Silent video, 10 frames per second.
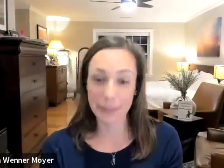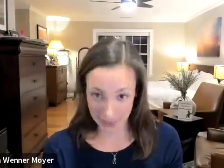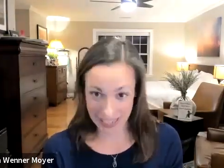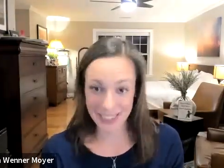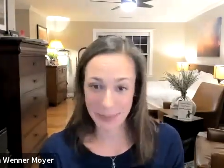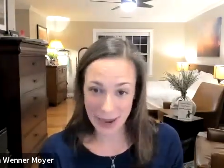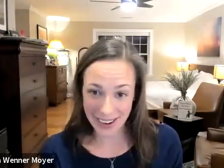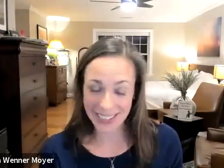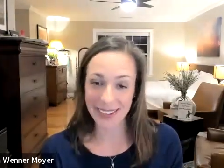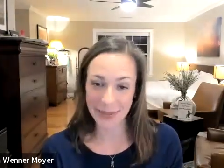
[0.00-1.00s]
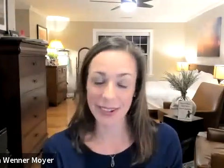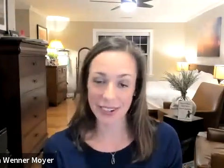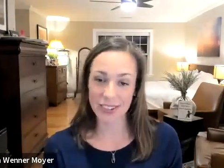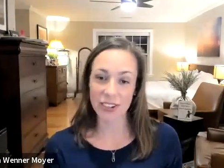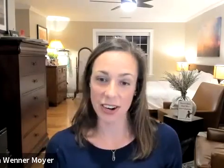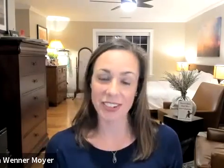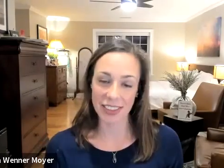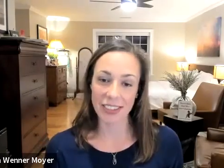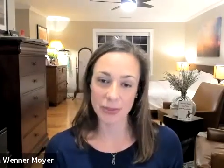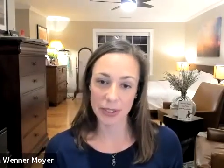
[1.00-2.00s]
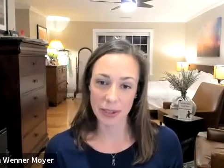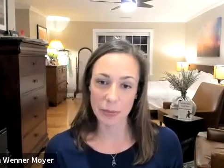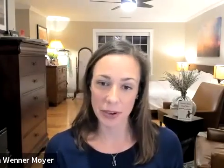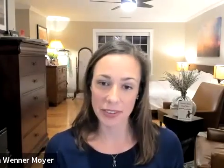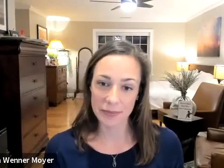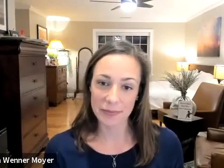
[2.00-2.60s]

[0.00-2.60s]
kids' parents, and we are in charge. And that's really important.